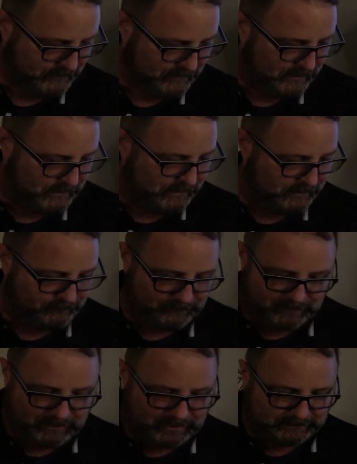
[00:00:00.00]
And
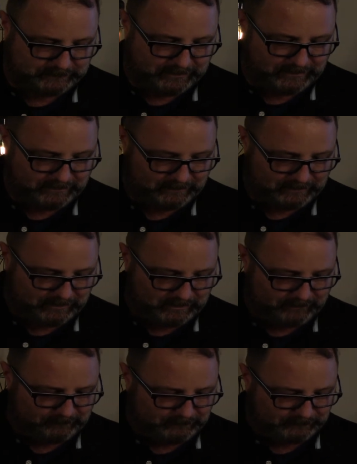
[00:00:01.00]
for odd link,
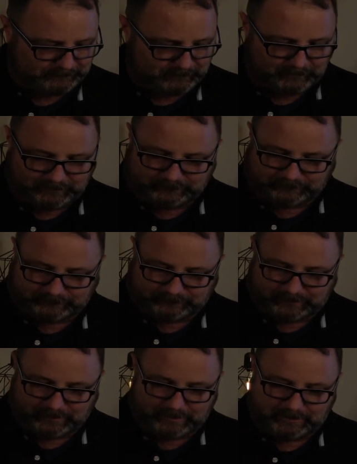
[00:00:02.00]
I'm just going to
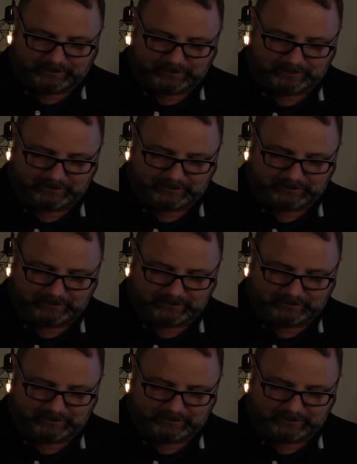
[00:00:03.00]
say,